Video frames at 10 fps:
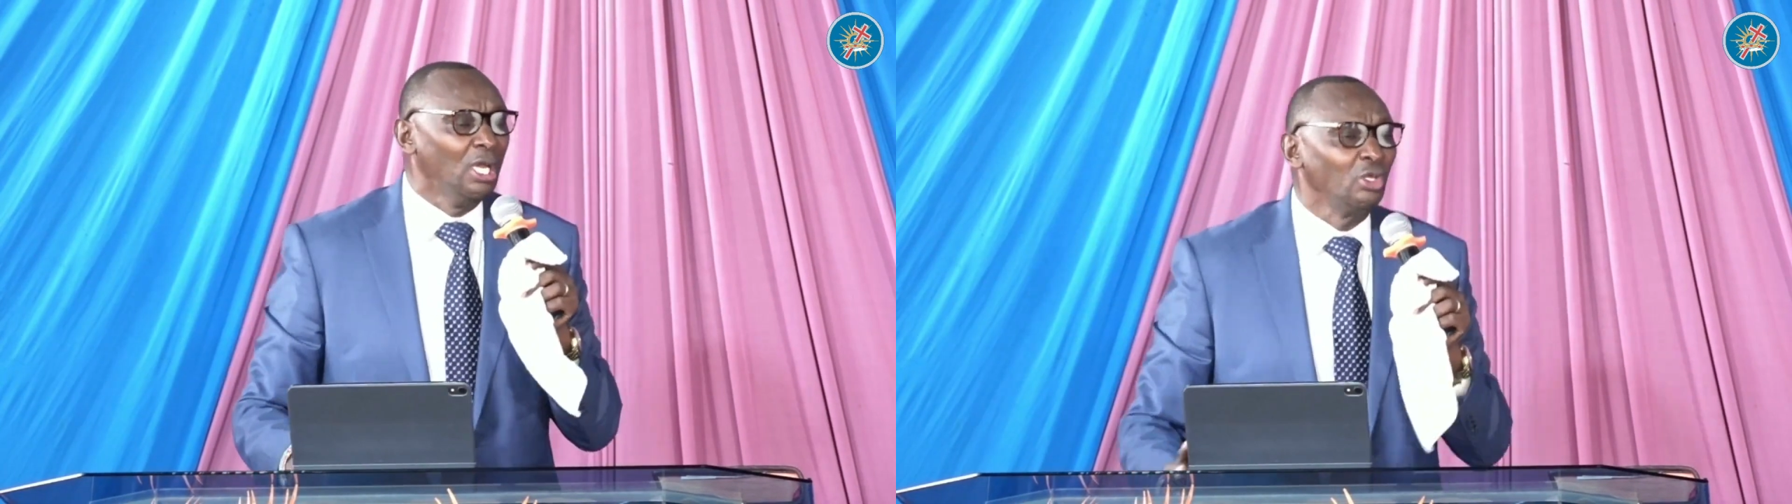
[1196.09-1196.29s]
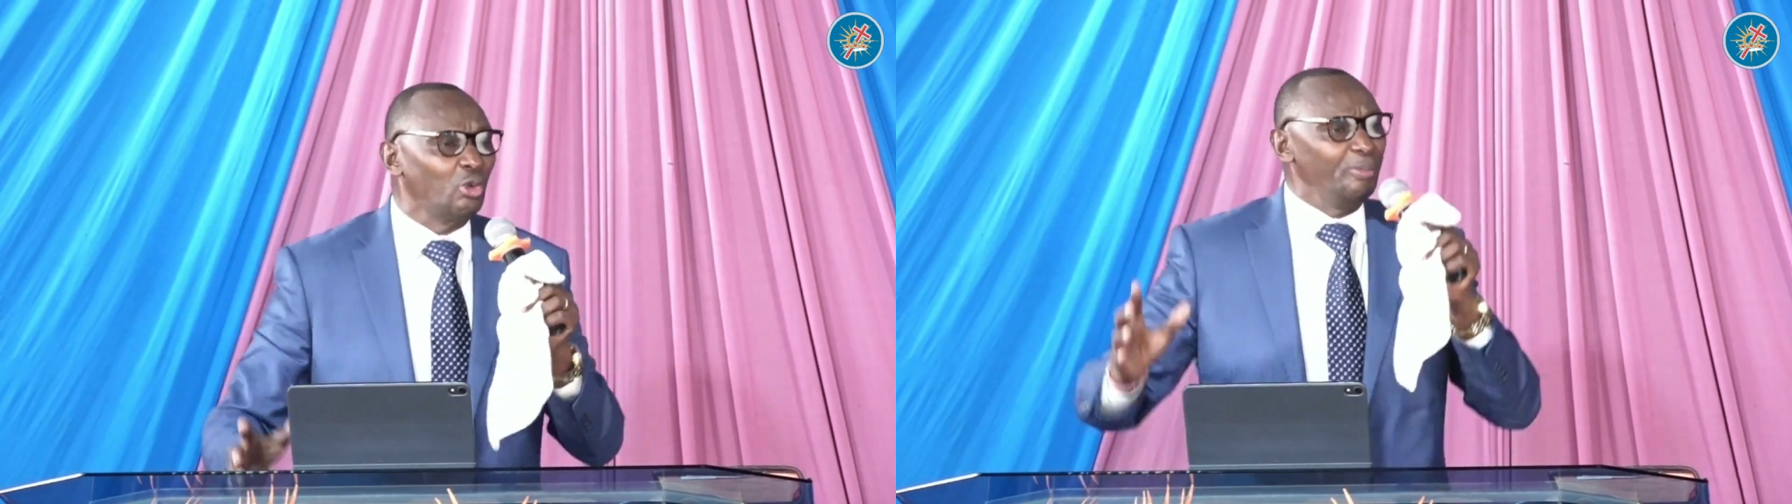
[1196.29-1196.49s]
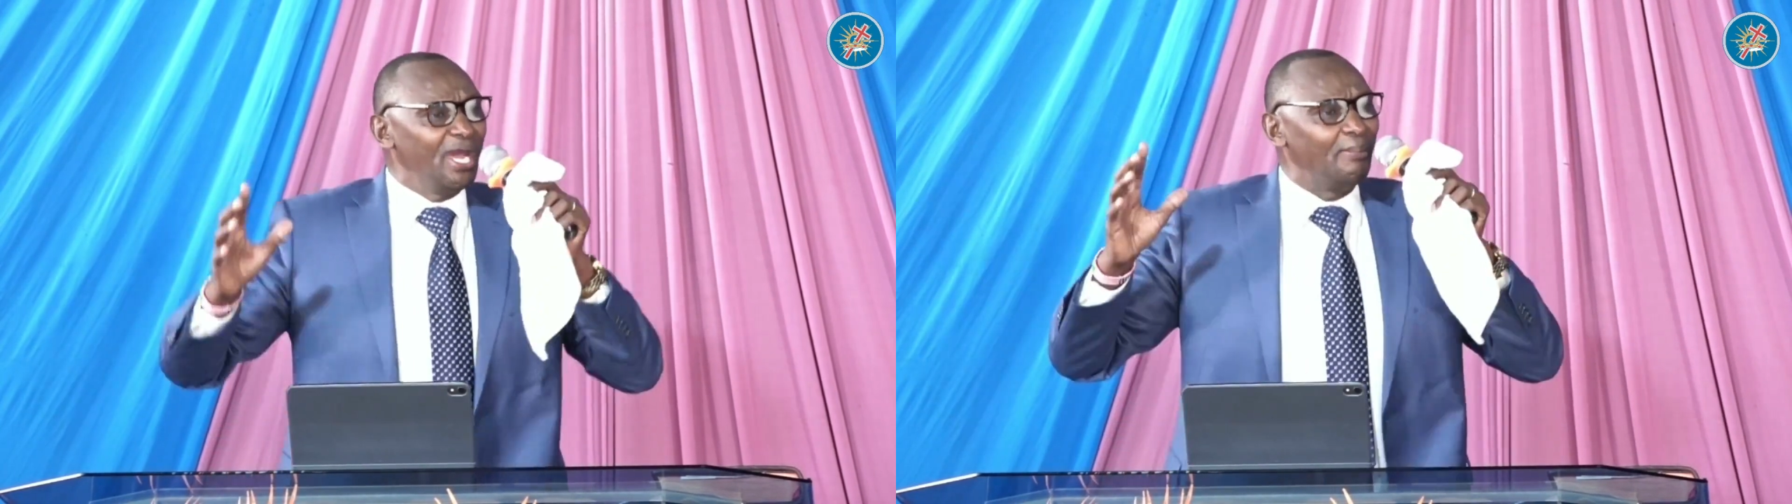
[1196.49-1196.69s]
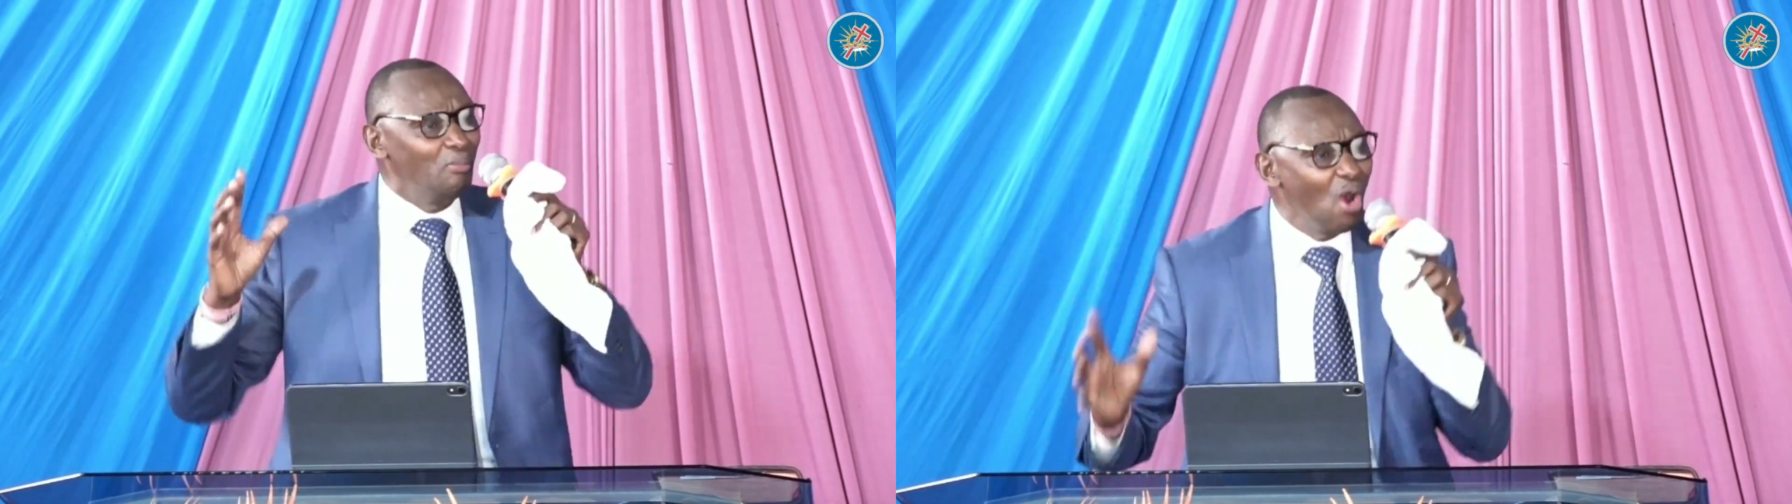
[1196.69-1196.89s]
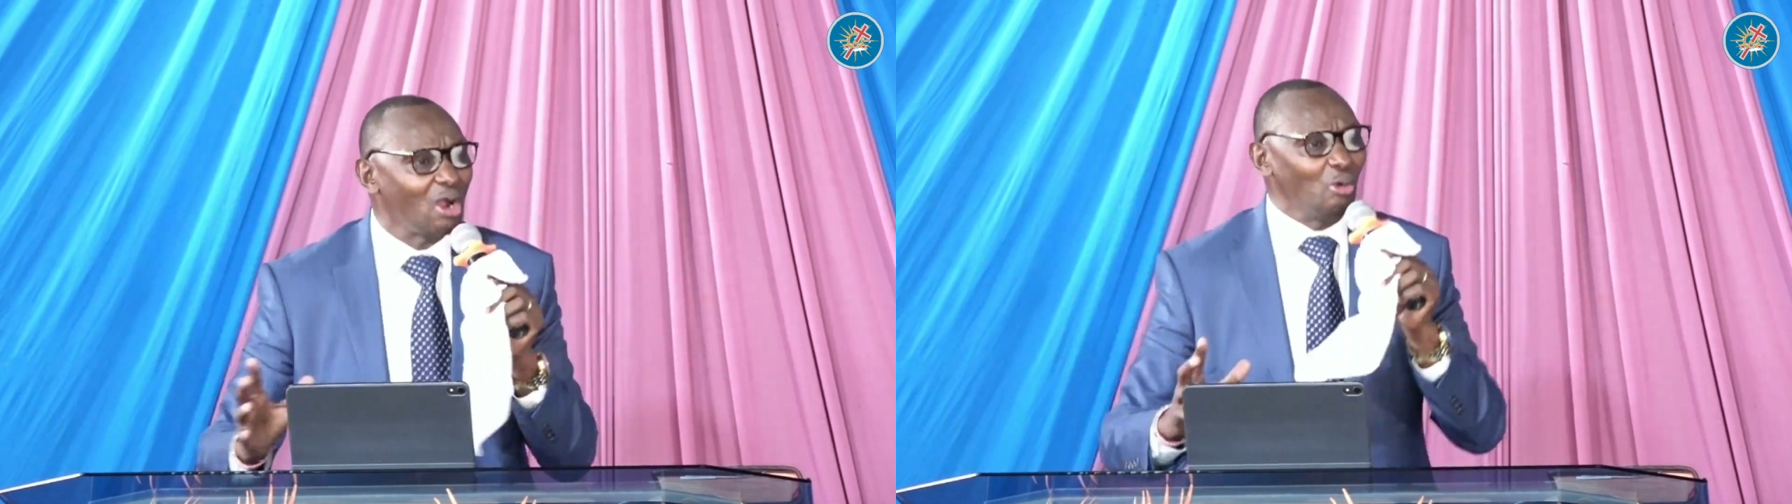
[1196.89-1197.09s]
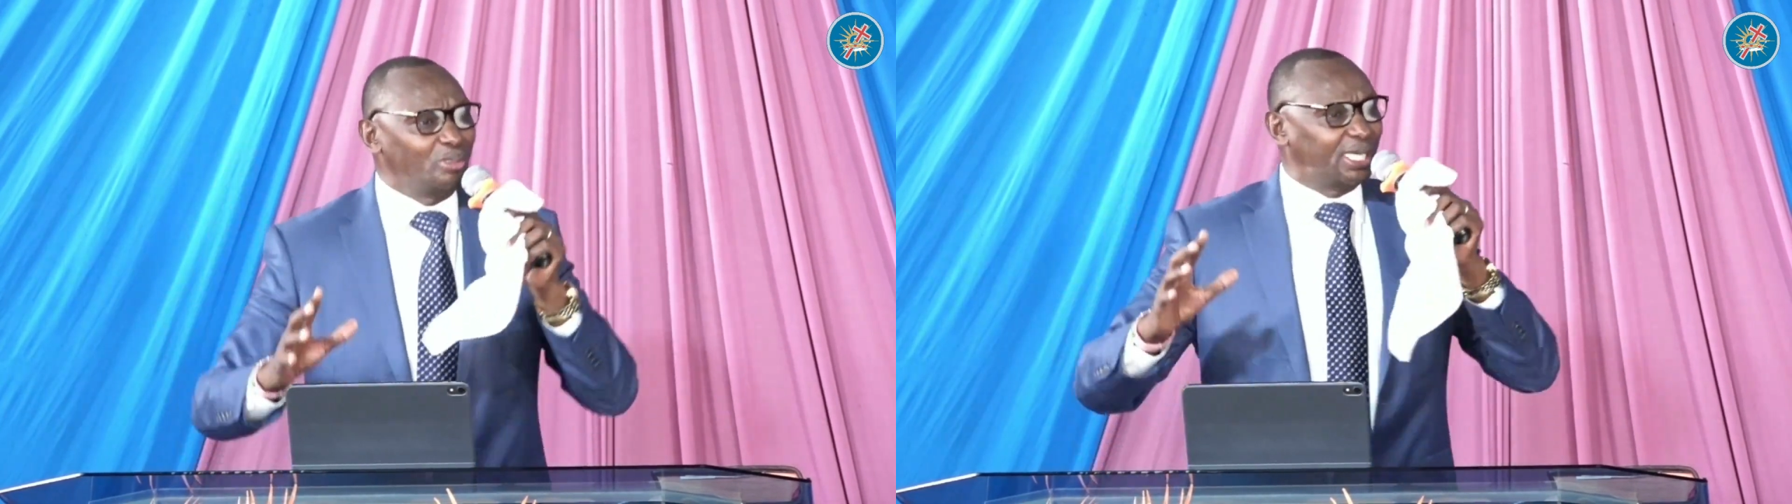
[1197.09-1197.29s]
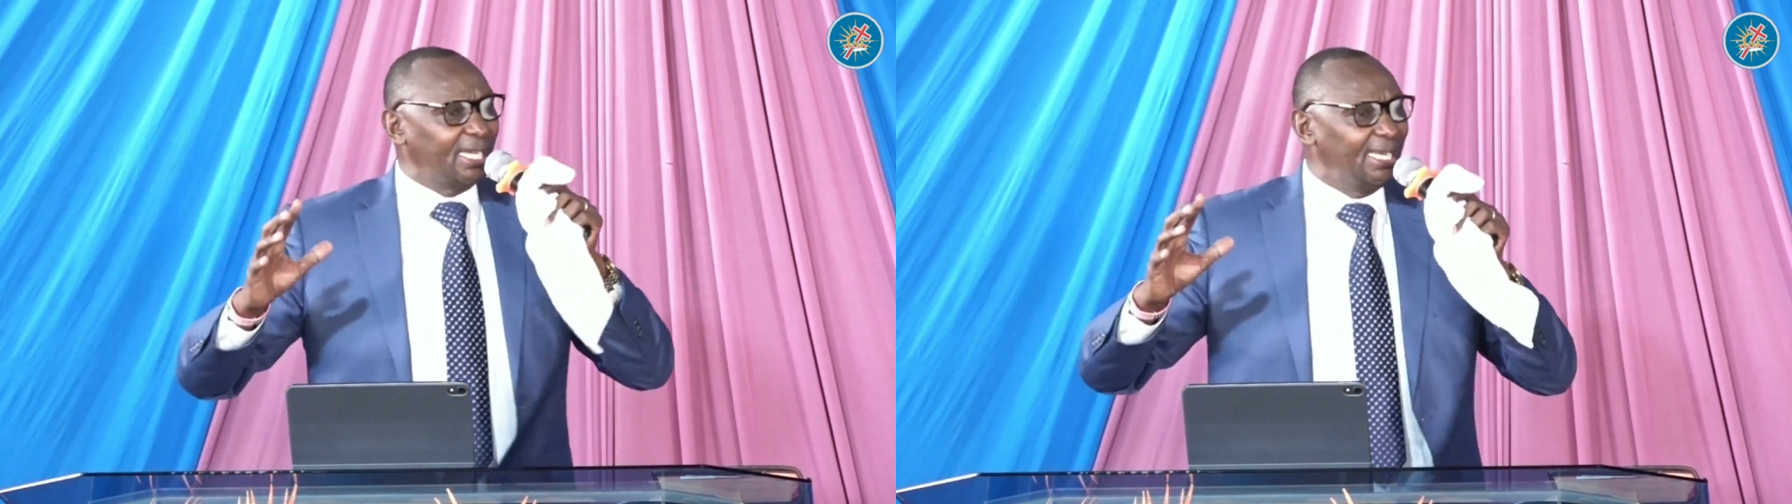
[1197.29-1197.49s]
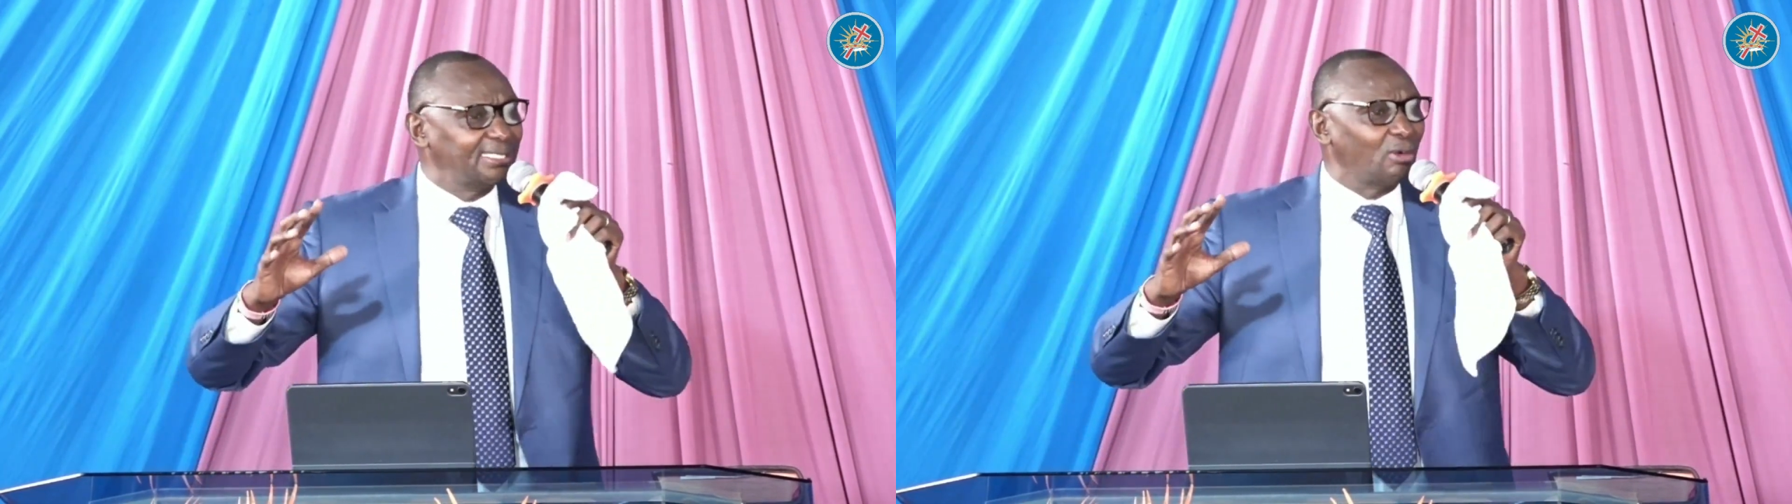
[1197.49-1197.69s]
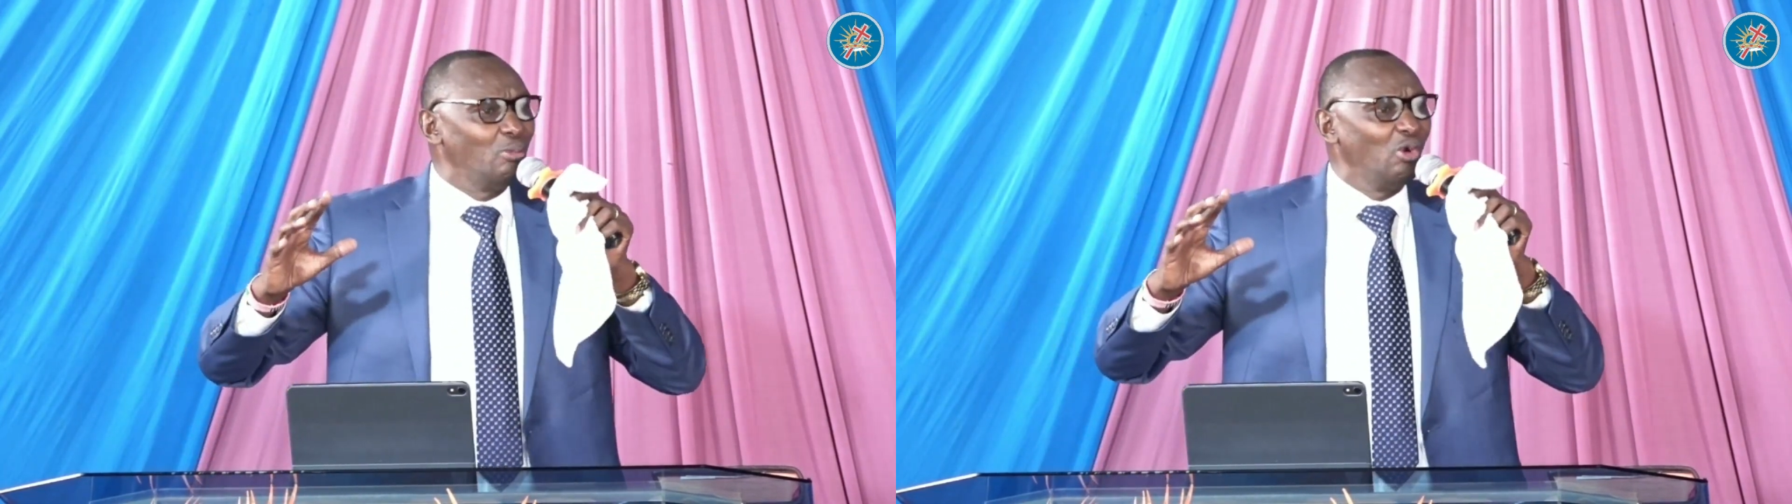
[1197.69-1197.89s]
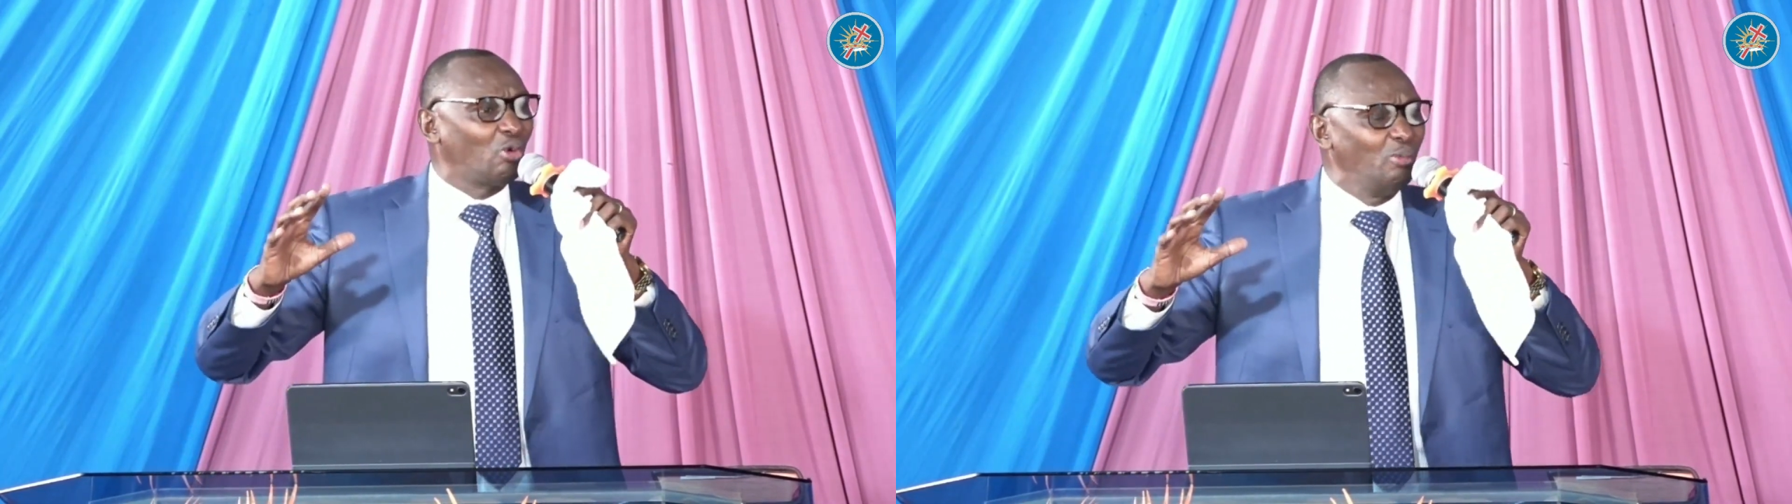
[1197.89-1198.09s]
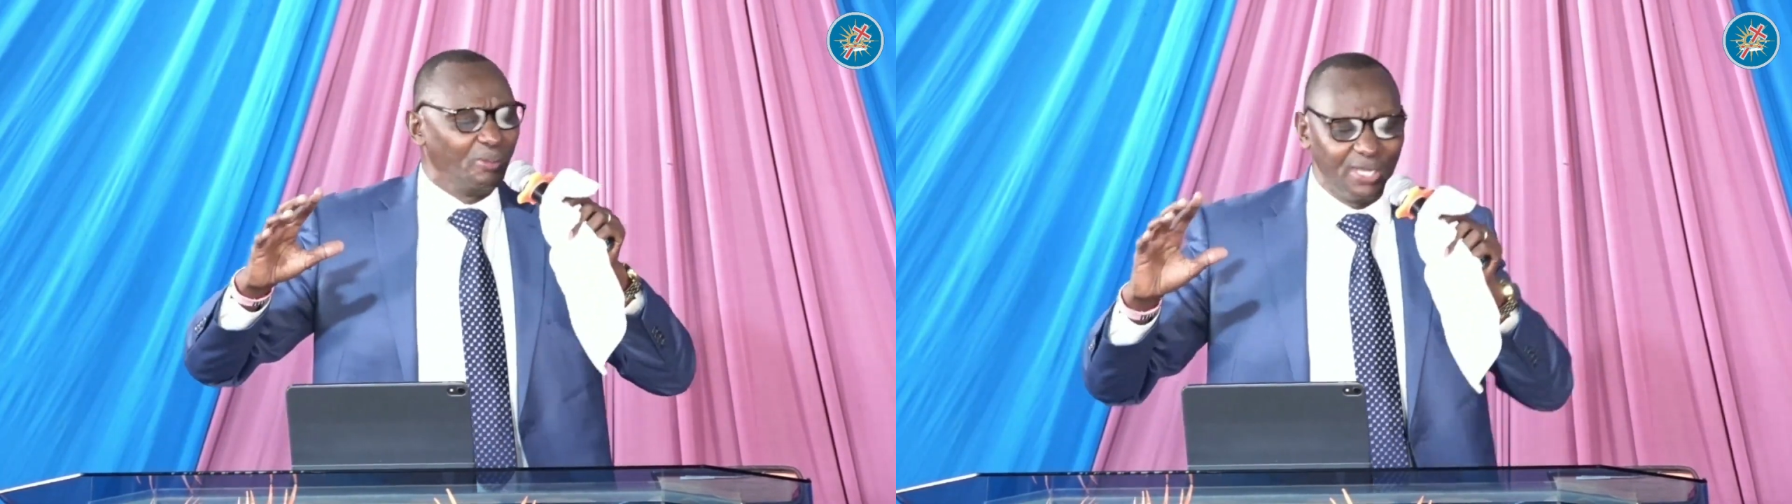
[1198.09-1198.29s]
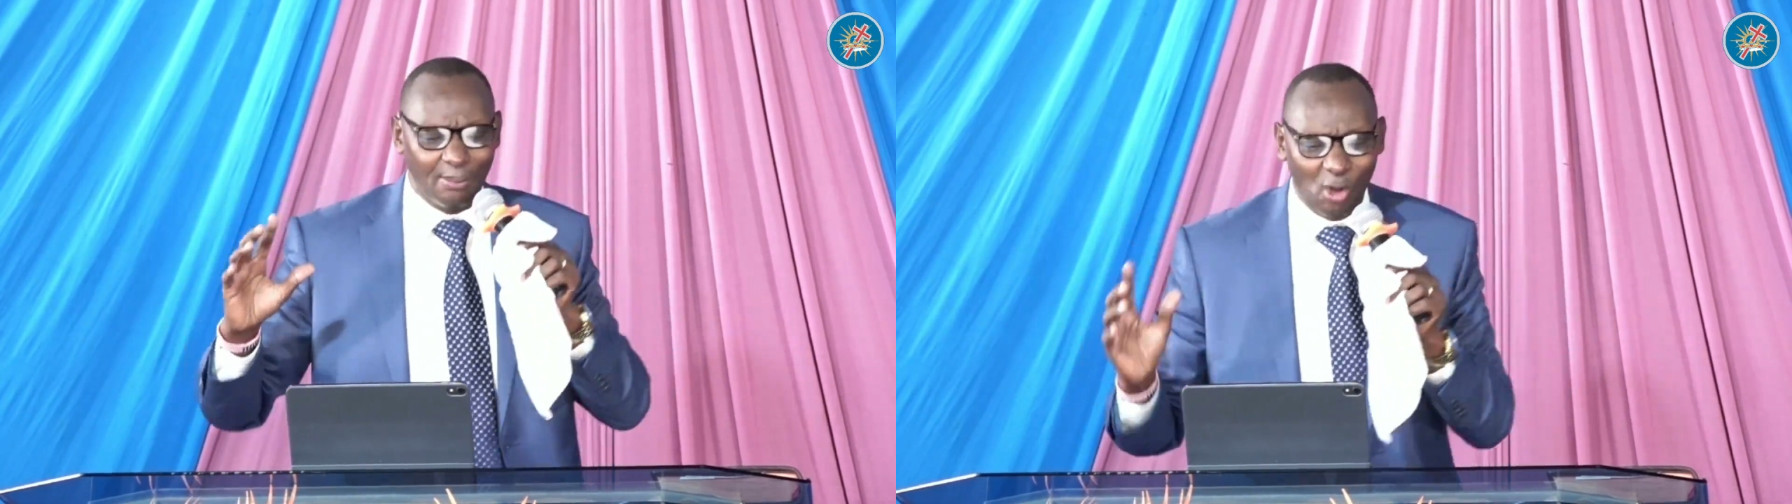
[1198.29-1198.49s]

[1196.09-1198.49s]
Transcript: Tumeamua kumtengeneza kumwimbia